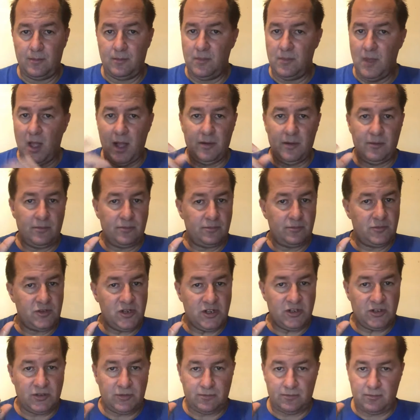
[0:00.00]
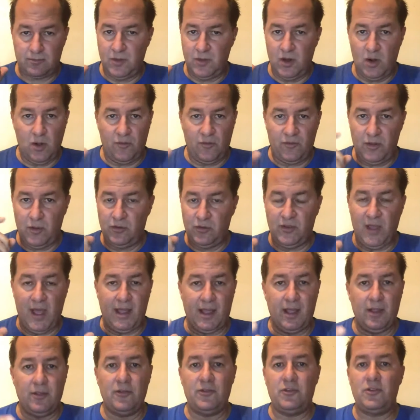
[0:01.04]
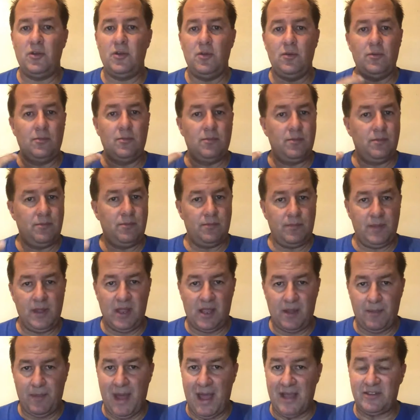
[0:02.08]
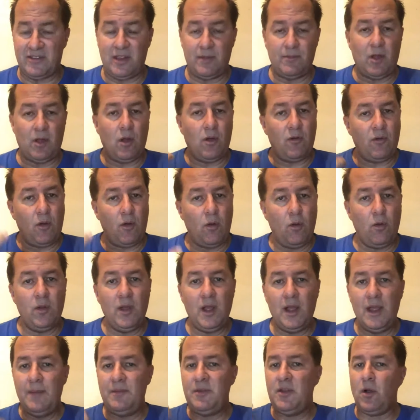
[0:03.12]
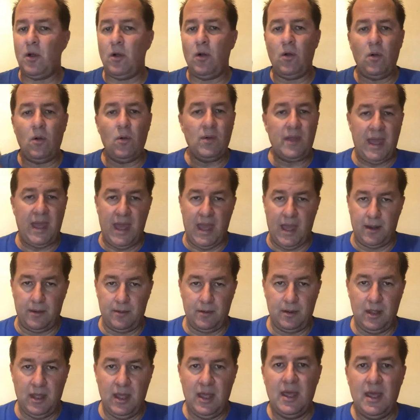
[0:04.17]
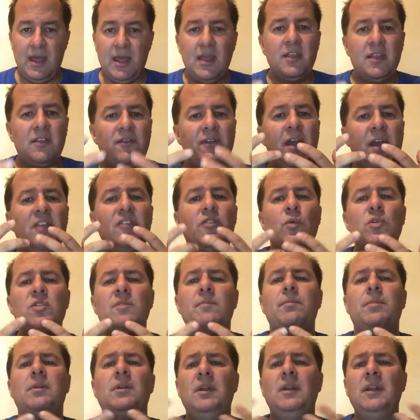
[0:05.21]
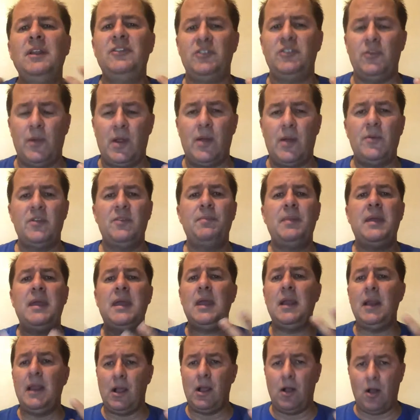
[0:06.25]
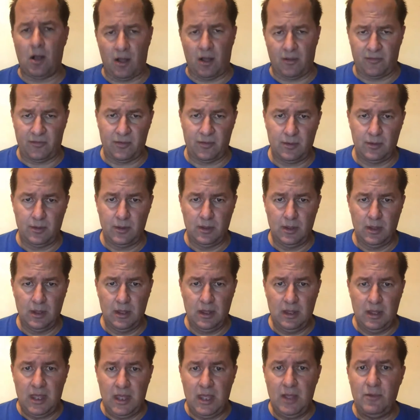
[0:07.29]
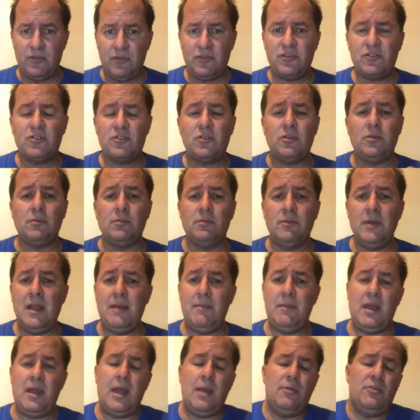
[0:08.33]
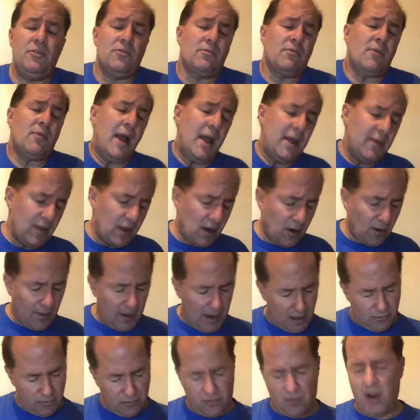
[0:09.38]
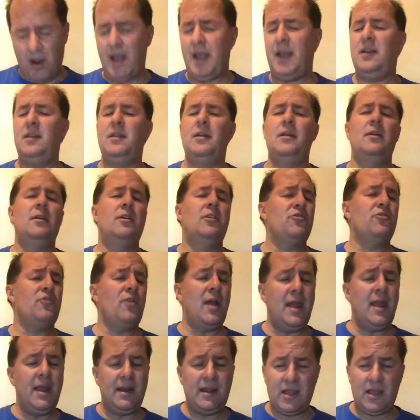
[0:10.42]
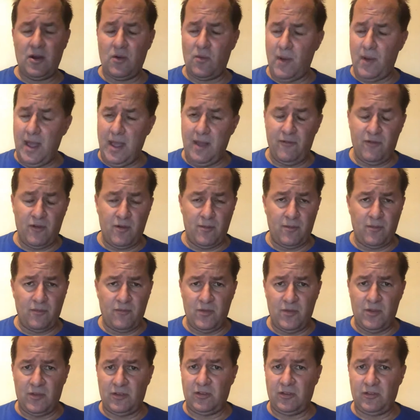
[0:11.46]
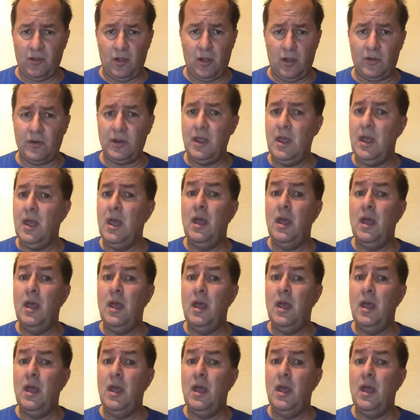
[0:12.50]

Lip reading: not just a few seconds to incapacitate him. Emptied a whole can. His face was blistering. It was peeling off. He was screaming. He was writhing around, trying to get away from this assault.